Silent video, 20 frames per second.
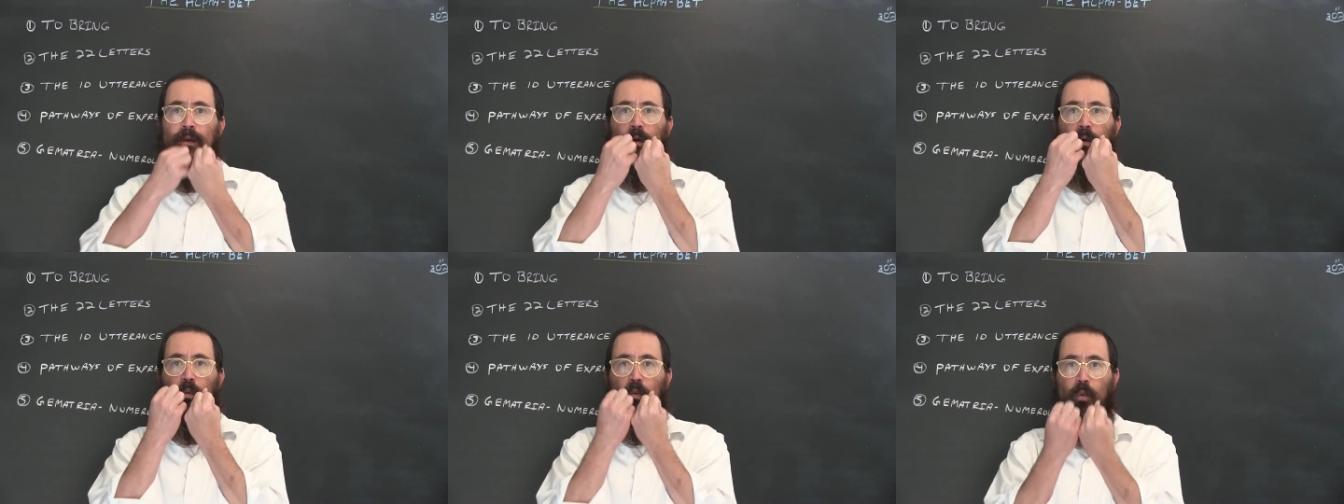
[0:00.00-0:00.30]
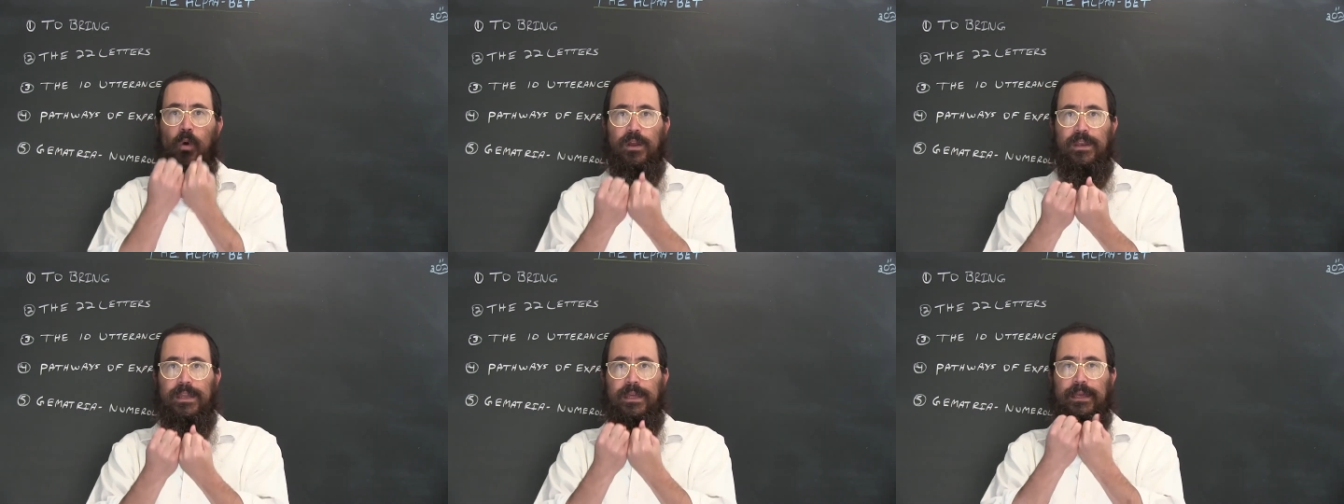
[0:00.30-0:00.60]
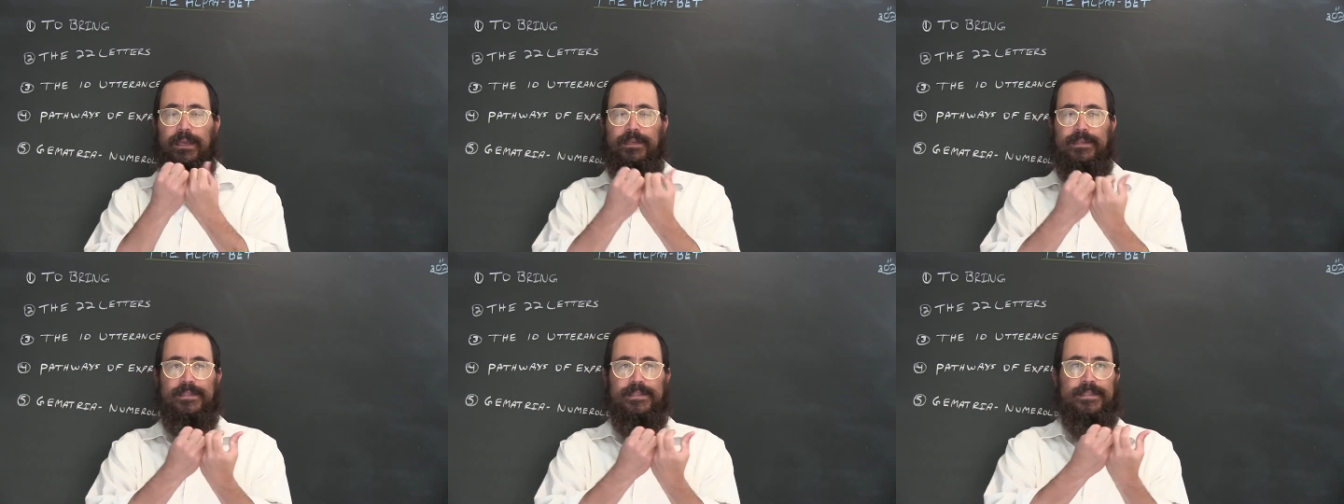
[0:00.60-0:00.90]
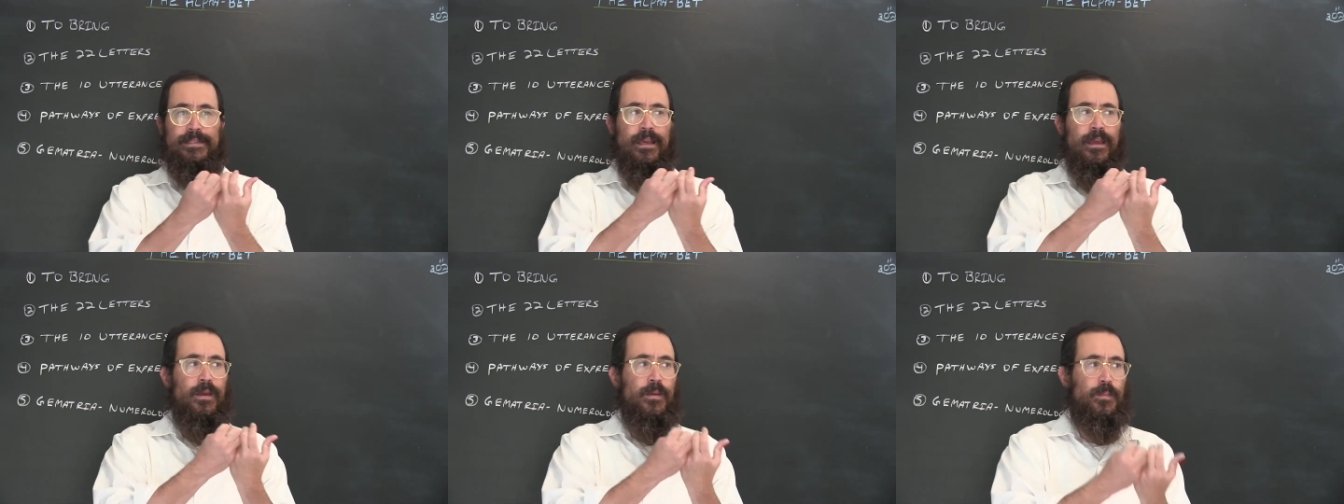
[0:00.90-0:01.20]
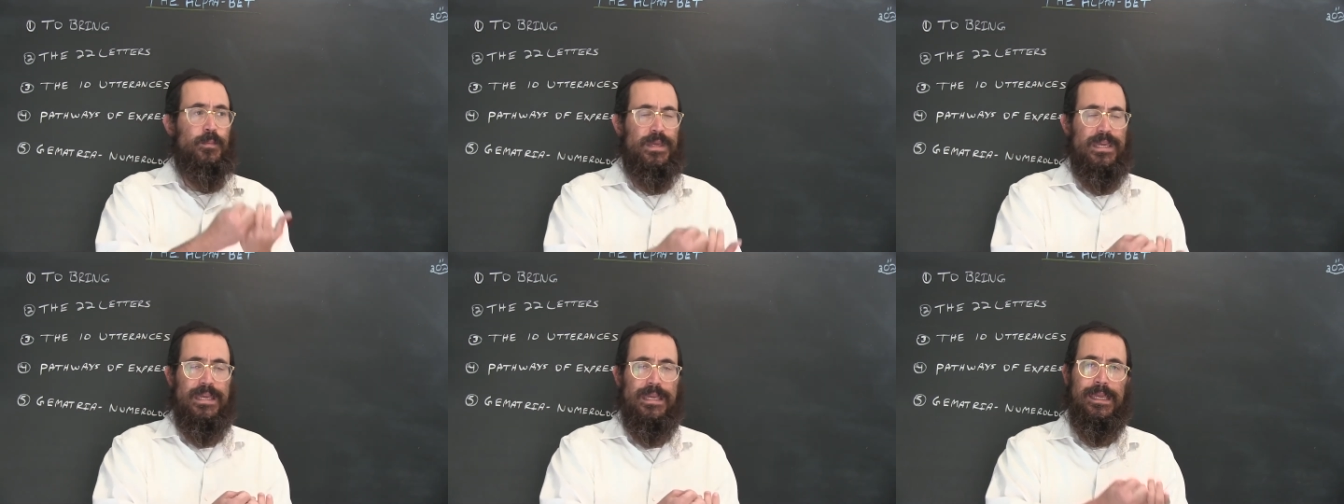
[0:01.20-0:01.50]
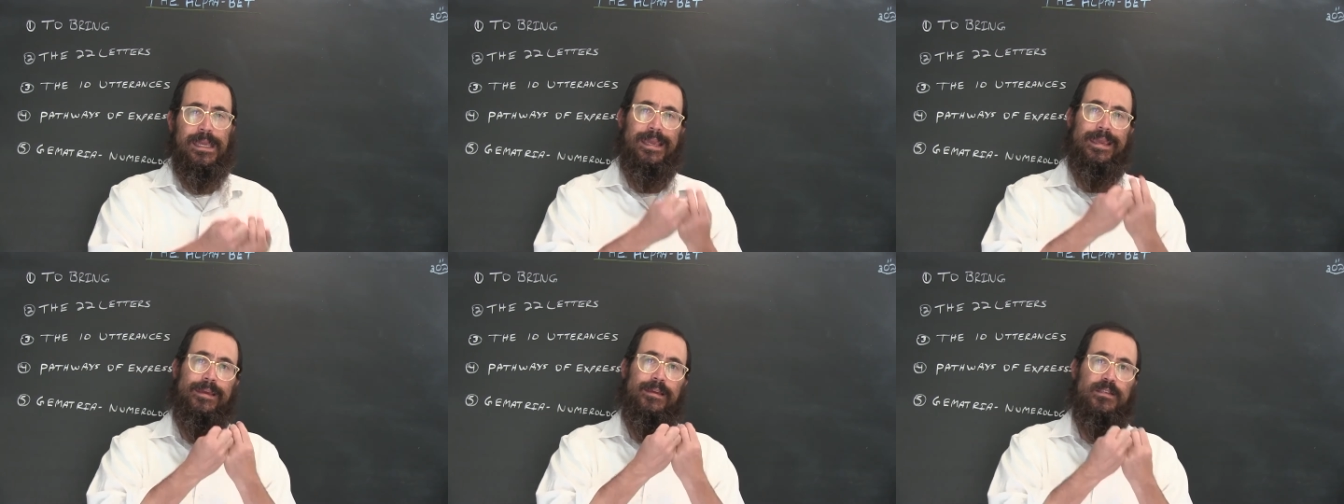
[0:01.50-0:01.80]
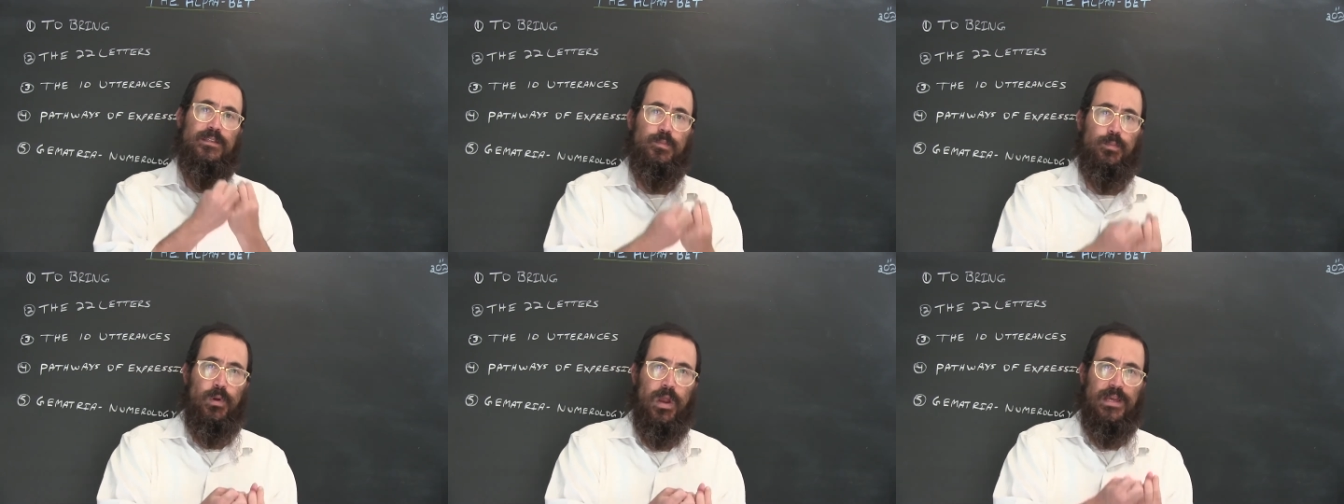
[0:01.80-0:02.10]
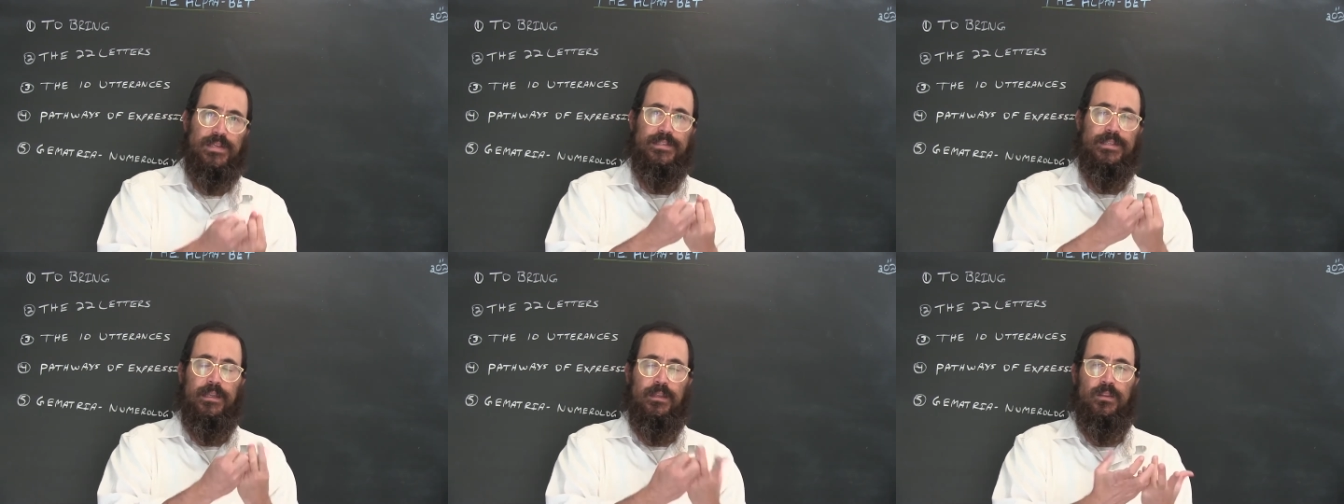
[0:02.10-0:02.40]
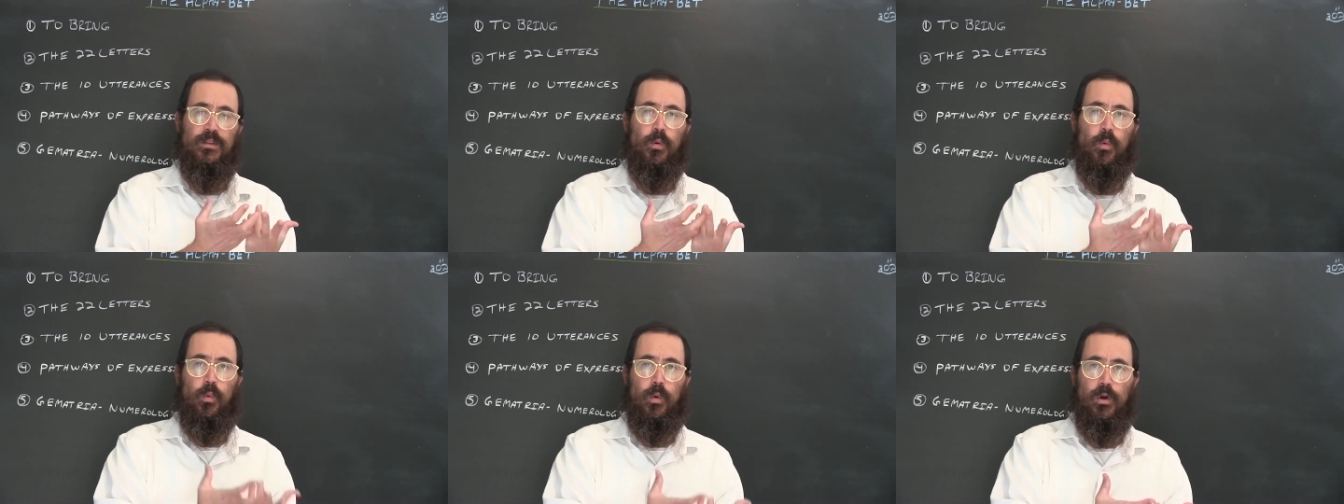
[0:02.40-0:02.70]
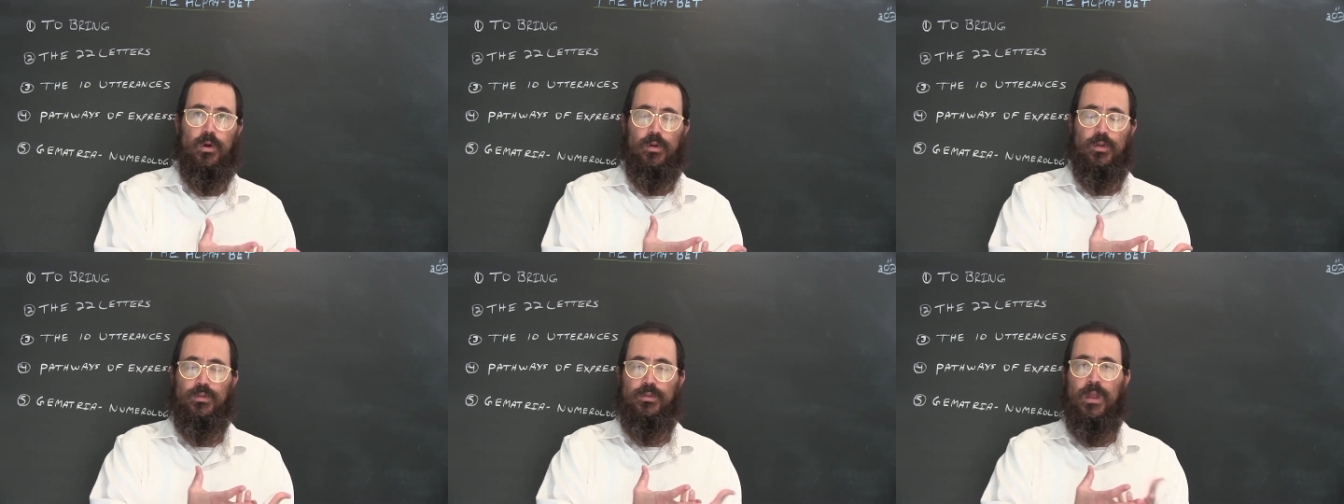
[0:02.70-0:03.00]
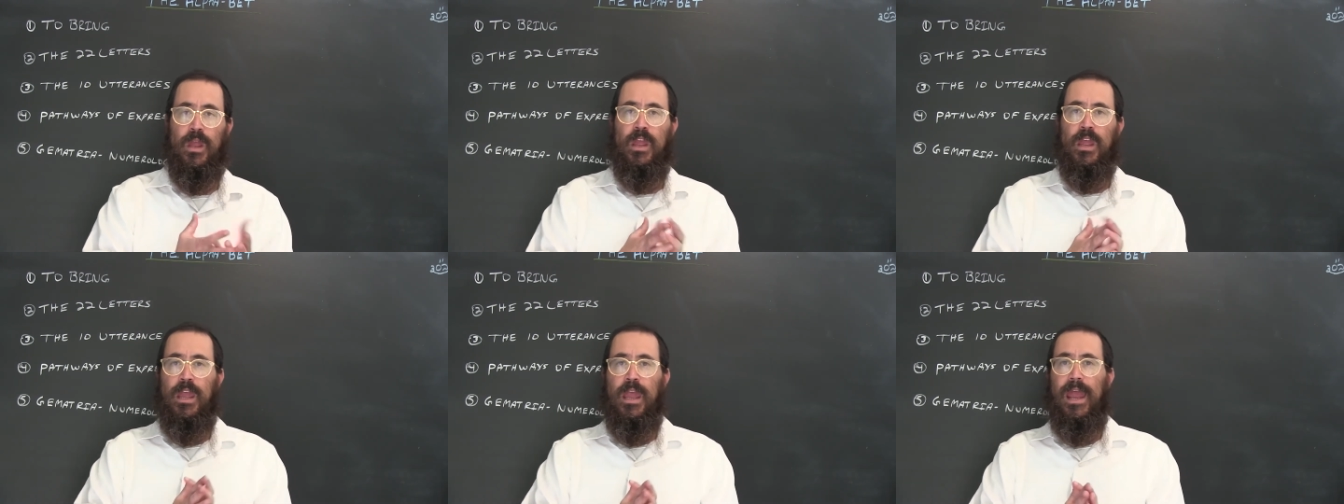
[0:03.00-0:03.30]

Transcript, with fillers: what is being expressed in the world.